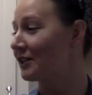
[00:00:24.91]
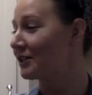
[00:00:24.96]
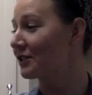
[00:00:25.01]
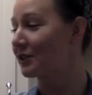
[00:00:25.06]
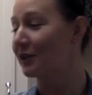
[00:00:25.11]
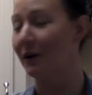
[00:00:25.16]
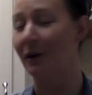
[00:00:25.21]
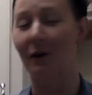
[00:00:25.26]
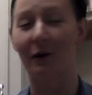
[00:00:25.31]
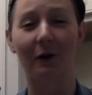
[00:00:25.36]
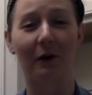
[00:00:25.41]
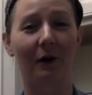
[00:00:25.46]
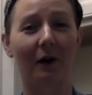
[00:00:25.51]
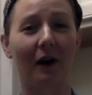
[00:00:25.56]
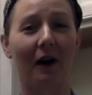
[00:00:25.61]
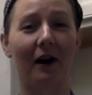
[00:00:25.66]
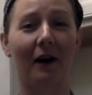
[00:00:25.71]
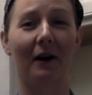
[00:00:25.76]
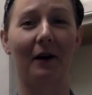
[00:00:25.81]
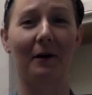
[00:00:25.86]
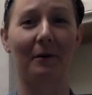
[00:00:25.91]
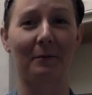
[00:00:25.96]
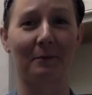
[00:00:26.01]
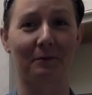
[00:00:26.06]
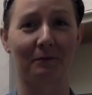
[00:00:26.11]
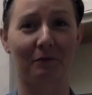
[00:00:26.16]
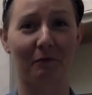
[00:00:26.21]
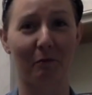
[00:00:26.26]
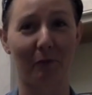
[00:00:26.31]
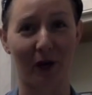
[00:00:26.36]
So
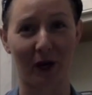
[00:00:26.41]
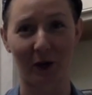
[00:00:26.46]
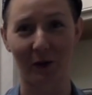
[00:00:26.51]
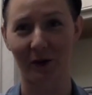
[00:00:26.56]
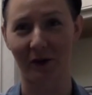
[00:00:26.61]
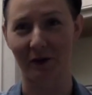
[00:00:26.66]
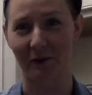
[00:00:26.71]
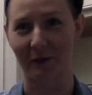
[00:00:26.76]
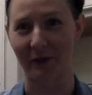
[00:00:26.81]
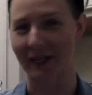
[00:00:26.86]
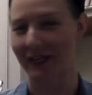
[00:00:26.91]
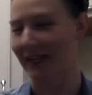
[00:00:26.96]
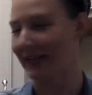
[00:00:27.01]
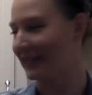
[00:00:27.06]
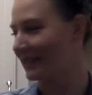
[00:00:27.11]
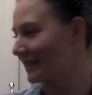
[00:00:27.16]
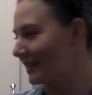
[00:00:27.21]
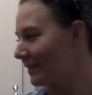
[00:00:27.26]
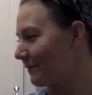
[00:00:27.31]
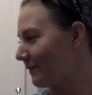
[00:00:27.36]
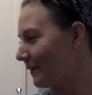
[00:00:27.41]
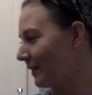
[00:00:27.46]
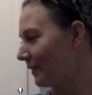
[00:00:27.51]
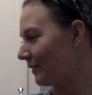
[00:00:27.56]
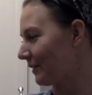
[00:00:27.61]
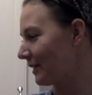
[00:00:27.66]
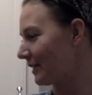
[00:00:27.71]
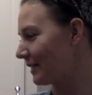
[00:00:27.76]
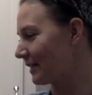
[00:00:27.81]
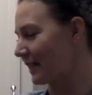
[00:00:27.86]
bear with me as I
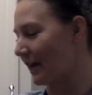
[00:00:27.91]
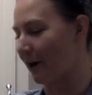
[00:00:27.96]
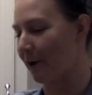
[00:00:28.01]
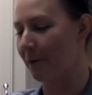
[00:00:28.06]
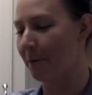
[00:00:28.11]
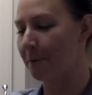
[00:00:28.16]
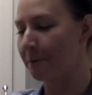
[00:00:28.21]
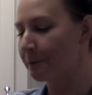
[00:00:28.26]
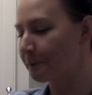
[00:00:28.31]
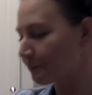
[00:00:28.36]
figure this out.